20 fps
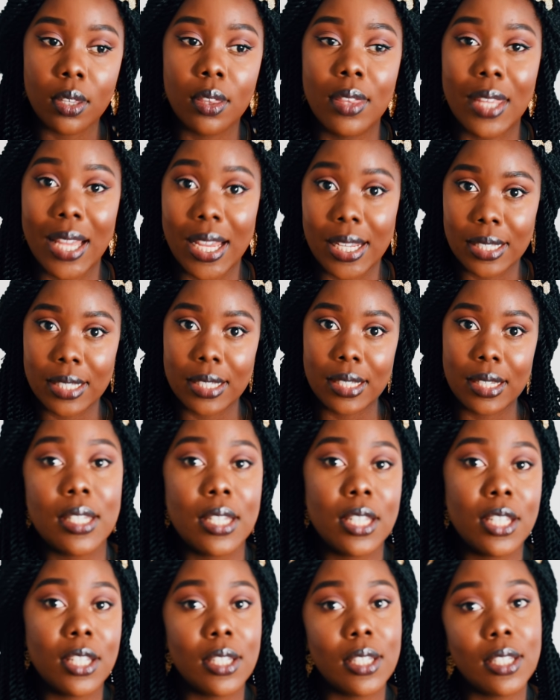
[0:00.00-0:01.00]
that,
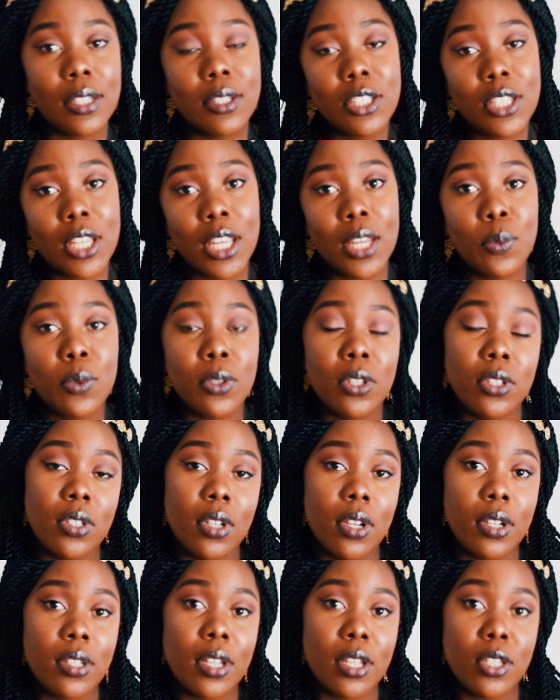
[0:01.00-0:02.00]
check in with your
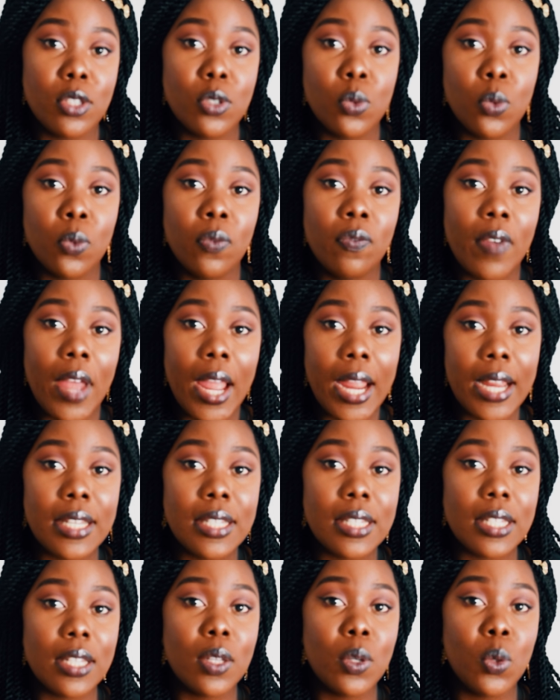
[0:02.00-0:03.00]
doctor to
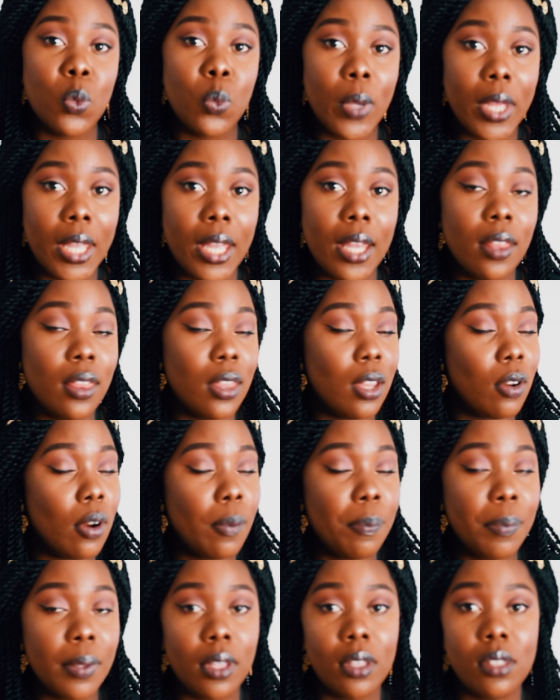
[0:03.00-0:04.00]
find a way, a
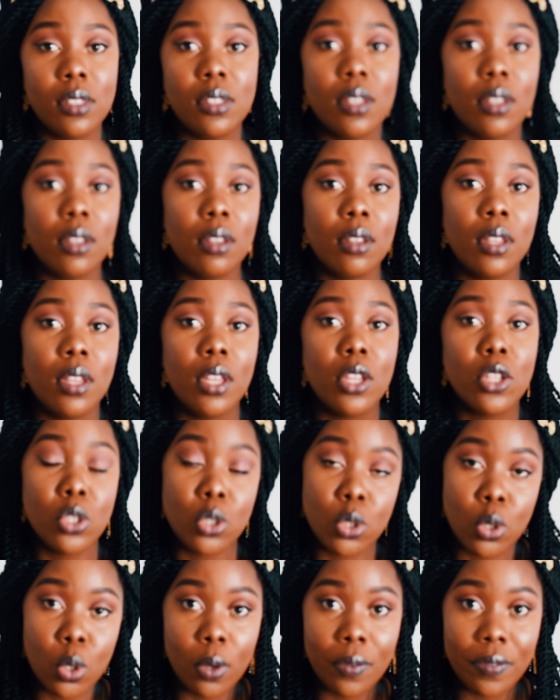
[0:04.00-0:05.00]
therapy to
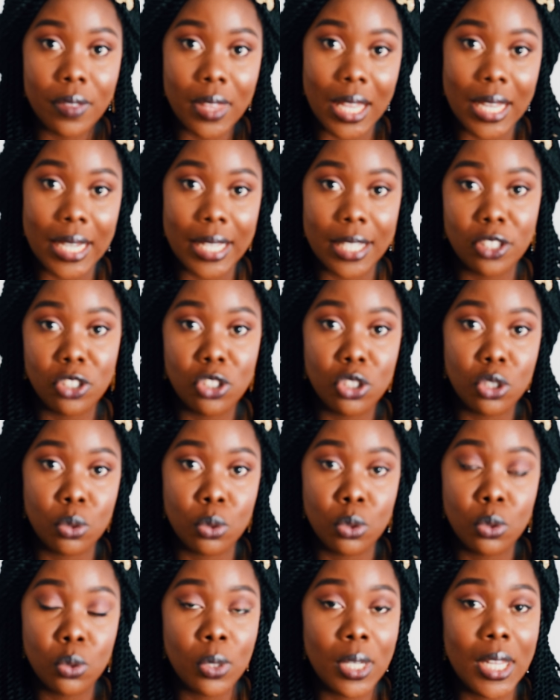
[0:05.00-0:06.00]
solve that
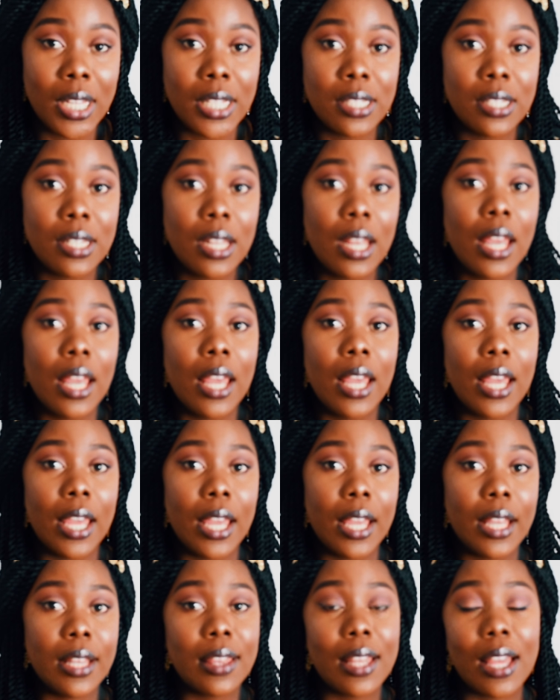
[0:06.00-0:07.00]
issue so that
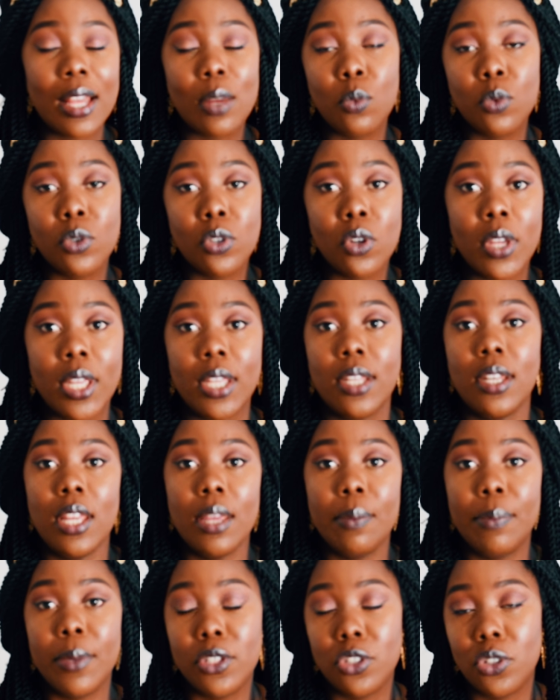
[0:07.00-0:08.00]
that will not
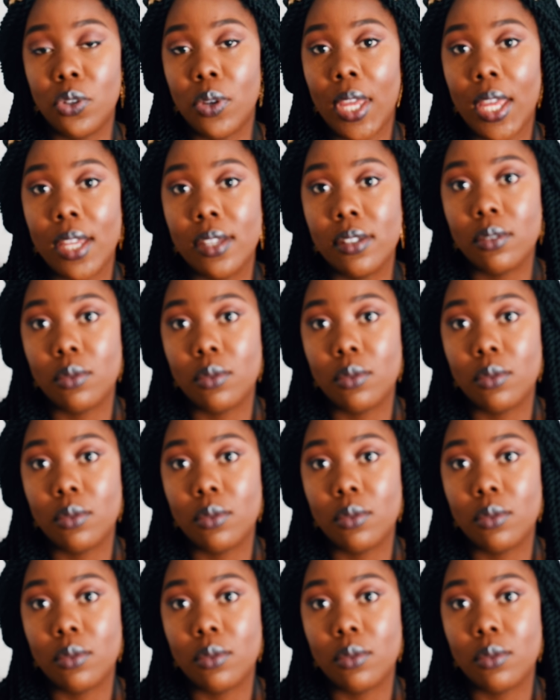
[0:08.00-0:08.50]
inhibit your hair's